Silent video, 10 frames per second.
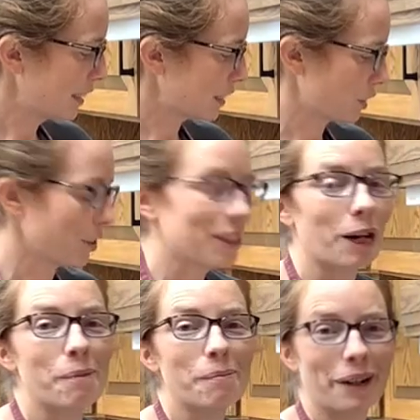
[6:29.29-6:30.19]
that this turns
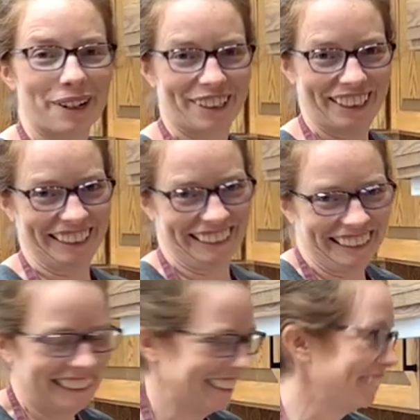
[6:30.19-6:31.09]
out better.
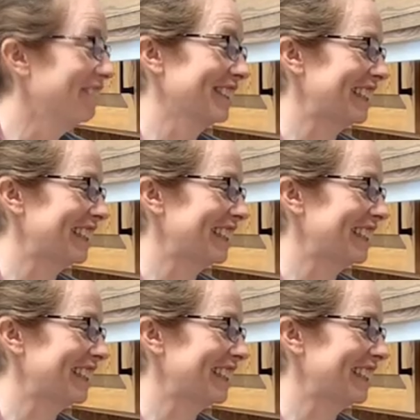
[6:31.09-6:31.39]
We'll